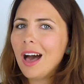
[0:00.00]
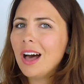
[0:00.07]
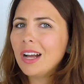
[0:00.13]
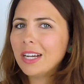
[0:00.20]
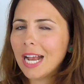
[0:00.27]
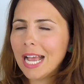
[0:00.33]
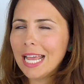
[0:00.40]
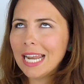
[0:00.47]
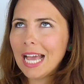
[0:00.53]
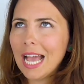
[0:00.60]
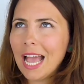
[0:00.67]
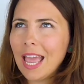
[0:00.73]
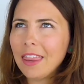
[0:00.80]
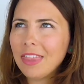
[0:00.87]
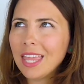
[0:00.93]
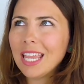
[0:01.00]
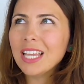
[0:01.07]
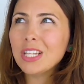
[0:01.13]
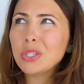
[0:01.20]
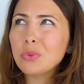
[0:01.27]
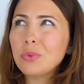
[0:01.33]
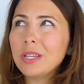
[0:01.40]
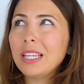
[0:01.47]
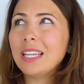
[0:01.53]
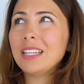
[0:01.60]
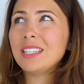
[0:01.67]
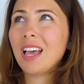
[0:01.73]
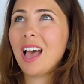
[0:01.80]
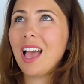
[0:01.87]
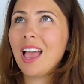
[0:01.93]
All right, I think it's really
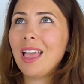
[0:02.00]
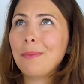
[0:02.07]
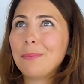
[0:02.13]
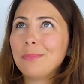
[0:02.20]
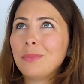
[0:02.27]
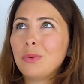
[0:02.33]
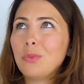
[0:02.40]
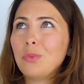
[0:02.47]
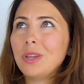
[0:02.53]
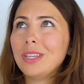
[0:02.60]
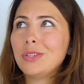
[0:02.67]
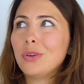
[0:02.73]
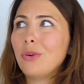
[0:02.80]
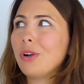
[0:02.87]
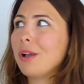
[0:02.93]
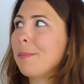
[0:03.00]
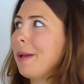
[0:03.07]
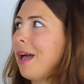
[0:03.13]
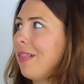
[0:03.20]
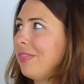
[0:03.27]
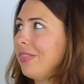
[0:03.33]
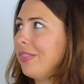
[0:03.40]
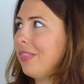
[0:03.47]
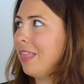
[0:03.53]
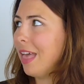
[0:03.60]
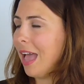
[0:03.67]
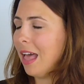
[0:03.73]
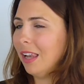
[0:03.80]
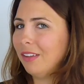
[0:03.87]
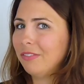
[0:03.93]
time we talk about
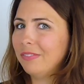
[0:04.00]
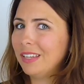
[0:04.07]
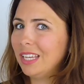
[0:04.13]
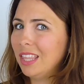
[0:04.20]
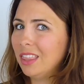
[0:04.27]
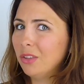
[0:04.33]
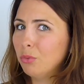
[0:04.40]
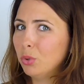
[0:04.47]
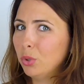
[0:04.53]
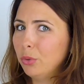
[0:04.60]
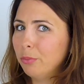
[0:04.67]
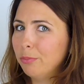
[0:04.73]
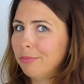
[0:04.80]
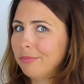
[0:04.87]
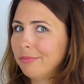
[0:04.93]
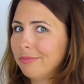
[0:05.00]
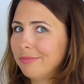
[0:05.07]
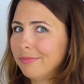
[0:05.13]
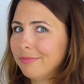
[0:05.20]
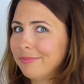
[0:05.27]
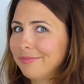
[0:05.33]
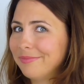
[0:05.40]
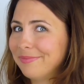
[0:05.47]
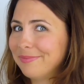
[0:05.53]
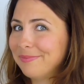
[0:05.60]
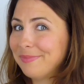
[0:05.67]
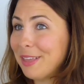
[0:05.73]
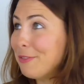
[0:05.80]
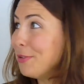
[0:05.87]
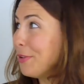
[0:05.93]
the elephant in the room.
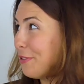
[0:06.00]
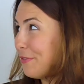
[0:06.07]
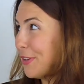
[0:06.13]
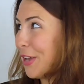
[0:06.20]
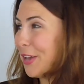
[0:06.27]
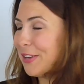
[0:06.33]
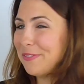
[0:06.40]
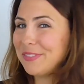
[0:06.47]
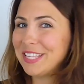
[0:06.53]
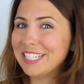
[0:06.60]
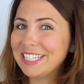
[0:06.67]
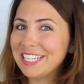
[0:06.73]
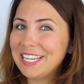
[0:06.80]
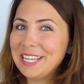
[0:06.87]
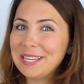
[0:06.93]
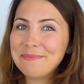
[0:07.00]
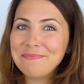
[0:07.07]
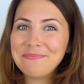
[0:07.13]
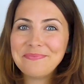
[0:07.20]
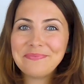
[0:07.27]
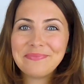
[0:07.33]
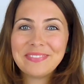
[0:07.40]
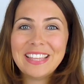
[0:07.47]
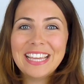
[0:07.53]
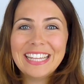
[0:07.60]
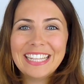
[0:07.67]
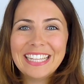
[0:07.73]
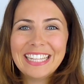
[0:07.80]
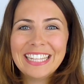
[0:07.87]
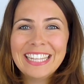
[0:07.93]
Have you ever heard of this idiom?
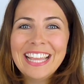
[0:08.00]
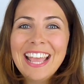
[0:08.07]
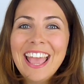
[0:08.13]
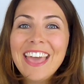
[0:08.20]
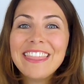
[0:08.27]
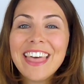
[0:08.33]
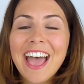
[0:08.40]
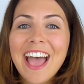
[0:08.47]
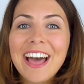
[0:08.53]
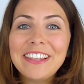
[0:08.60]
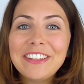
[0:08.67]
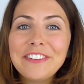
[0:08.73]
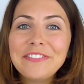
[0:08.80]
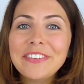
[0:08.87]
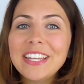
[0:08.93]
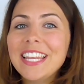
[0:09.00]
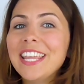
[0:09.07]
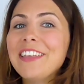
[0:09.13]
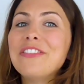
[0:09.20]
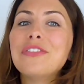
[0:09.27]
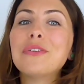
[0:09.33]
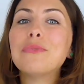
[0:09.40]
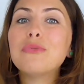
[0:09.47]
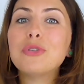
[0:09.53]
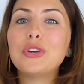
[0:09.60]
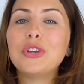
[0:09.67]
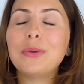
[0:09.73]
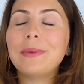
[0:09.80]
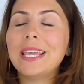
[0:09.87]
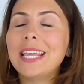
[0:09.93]
The elephant in the
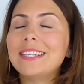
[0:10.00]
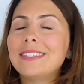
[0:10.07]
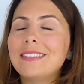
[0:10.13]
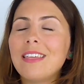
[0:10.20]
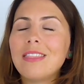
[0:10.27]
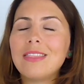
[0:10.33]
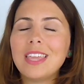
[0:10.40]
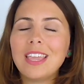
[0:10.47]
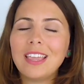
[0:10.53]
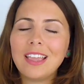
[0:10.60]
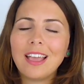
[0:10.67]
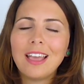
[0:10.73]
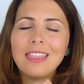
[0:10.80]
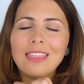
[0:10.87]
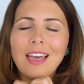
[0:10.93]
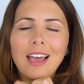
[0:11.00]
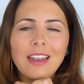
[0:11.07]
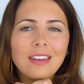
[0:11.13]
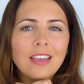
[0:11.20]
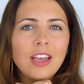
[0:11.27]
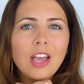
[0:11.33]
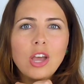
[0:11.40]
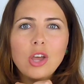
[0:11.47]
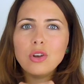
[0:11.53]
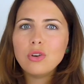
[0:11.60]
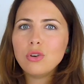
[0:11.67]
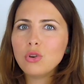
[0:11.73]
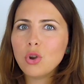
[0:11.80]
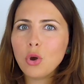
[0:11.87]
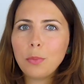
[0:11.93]
room is the thing that
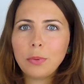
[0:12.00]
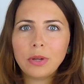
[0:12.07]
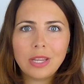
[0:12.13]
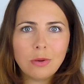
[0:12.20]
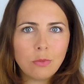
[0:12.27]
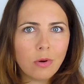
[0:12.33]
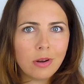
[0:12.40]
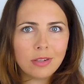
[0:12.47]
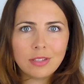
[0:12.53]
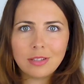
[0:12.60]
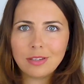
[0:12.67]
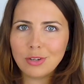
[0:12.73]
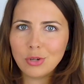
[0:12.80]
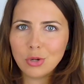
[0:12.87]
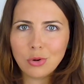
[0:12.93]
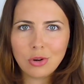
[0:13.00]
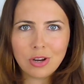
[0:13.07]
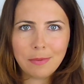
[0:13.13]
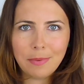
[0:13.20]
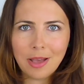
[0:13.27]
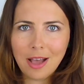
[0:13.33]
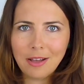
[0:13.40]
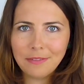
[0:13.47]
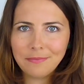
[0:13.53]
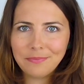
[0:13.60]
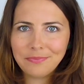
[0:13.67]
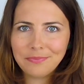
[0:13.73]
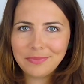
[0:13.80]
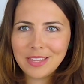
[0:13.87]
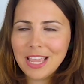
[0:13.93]
nobody wants to talk about.
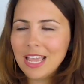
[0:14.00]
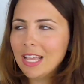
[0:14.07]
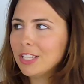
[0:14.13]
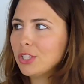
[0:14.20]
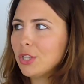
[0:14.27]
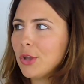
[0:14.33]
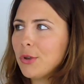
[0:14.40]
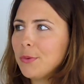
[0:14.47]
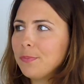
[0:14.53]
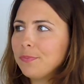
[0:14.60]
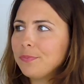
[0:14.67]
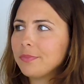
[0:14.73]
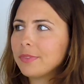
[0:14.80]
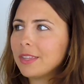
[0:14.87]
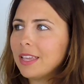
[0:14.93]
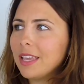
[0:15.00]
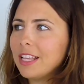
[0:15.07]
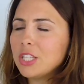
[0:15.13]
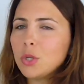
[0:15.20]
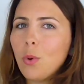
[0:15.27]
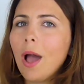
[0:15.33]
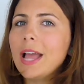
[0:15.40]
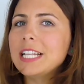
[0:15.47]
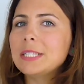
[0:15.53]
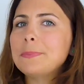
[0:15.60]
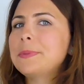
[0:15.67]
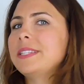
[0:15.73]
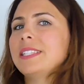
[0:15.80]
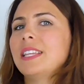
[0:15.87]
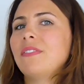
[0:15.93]
So it's quite
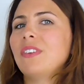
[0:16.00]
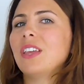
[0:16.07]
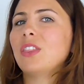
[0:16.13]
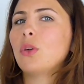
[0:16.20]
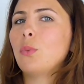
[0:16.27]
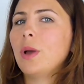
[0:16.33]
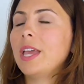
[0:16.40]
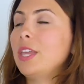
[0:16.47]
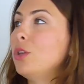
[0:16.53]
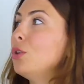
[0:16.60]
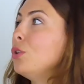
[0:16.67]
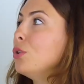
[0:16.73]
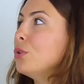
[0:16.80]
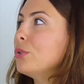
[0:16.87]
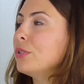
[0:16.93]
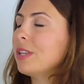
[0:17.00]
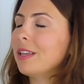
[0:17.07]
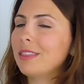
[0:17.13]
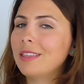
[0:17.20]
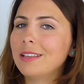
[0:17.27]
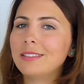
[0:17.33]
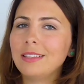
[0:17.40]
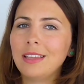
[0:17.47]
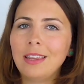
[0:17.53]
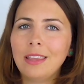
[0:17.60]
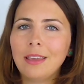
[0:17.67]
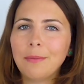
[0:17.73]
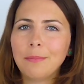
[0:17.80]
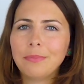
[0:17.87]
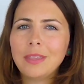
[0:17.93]
specific the way you use this
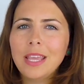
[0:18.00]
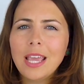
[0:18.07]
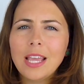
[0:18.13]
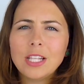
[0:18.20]
idiom.